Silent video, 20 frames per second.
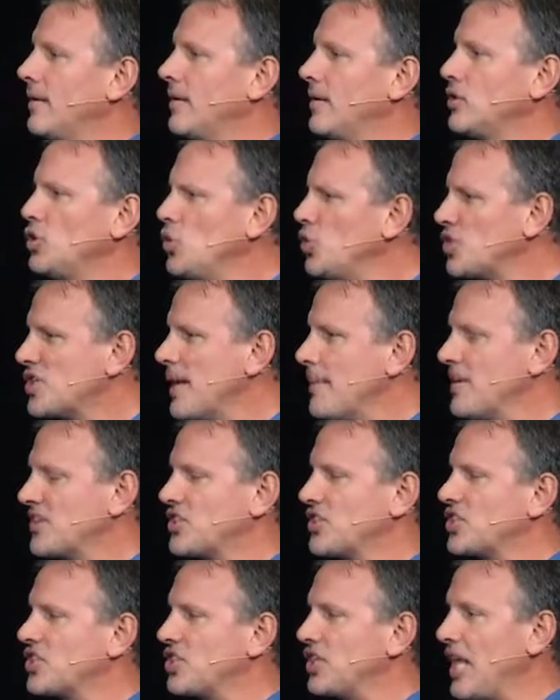used them as
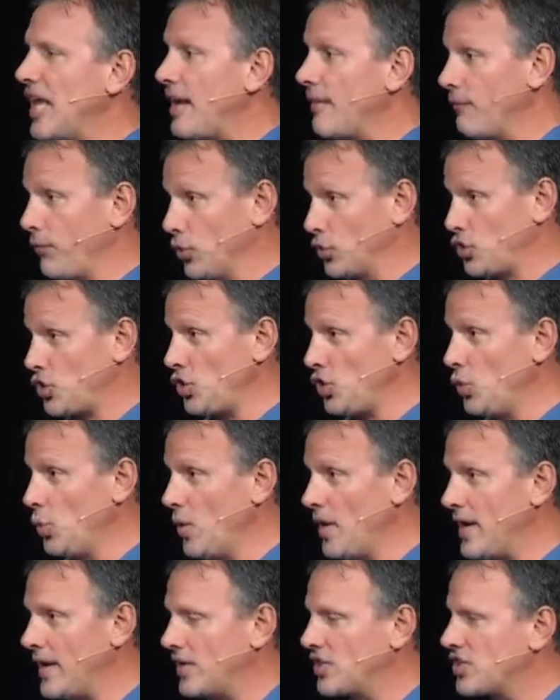a slave for two
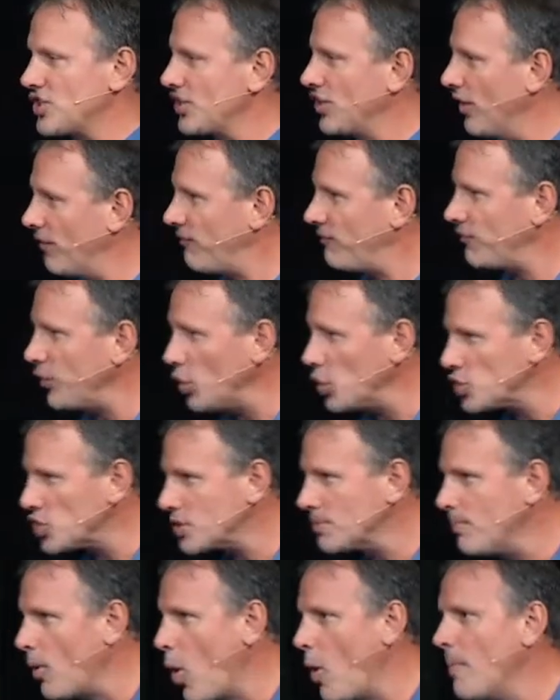weeks. The
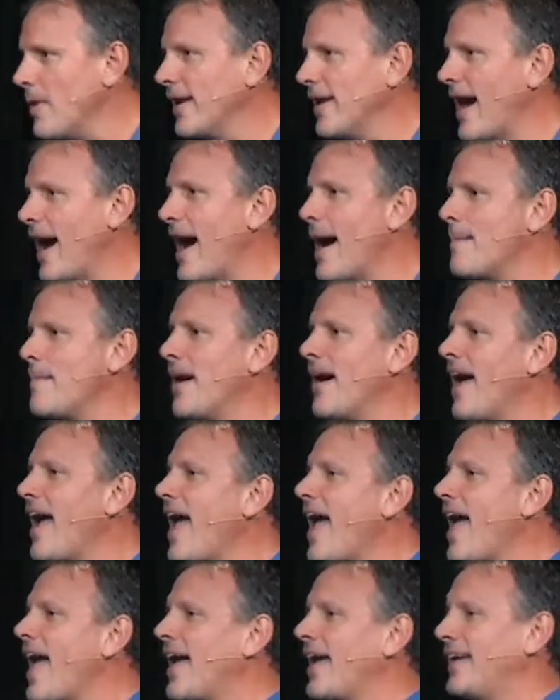first moment Abba
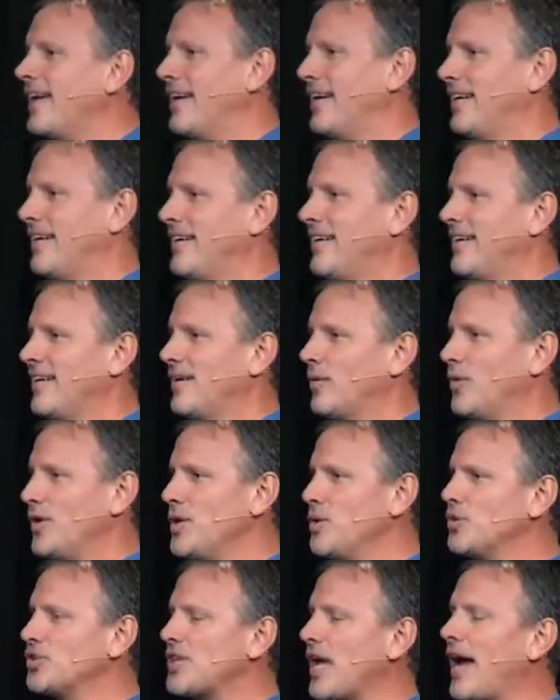had when
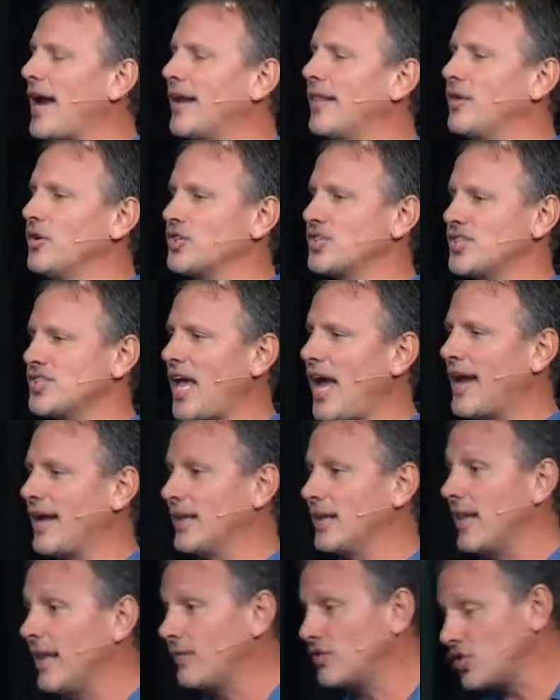he was out of their
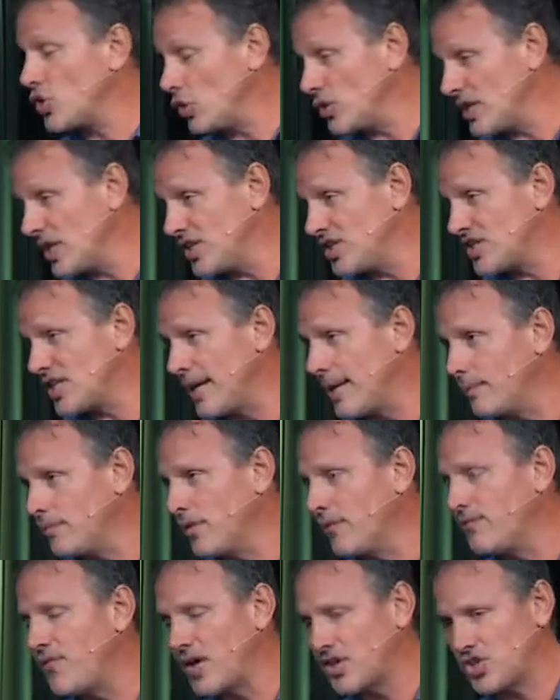sight, they, took, they sent him
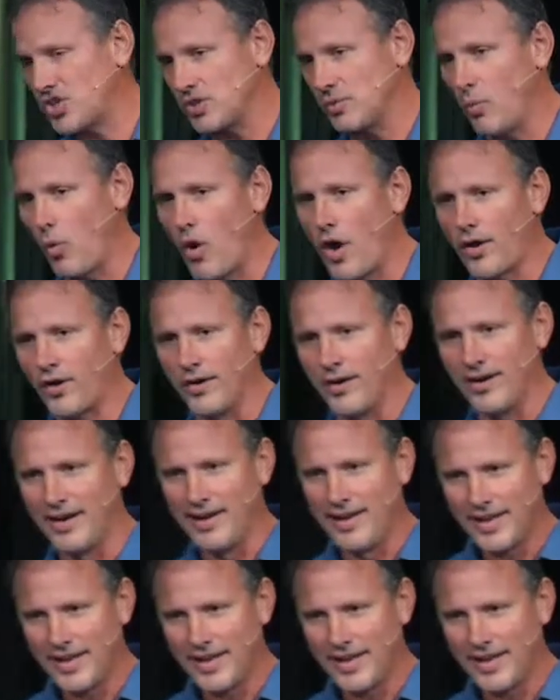to fetch some water.